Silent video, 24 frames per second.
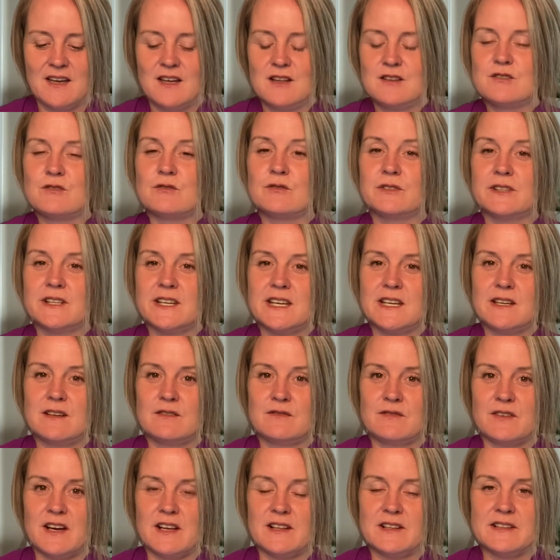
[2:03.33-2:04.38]
to
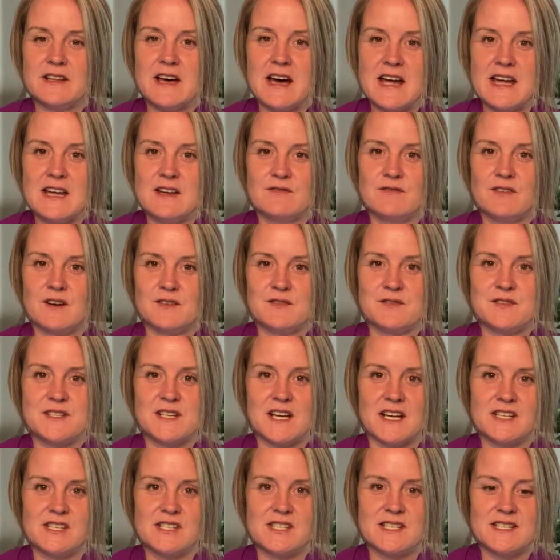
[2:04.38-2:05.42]
live a life of
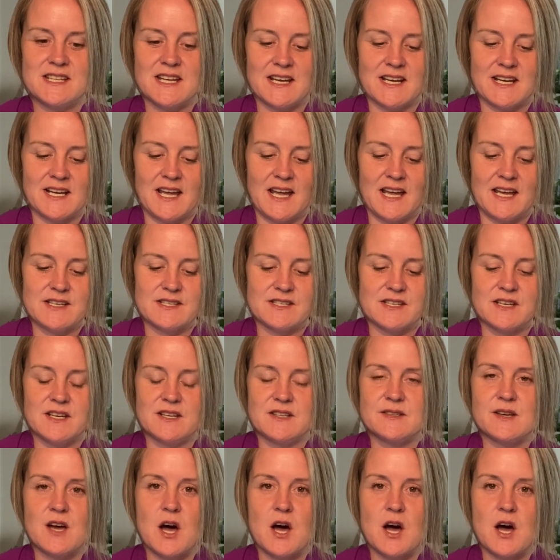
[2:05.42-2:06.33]
such dedication is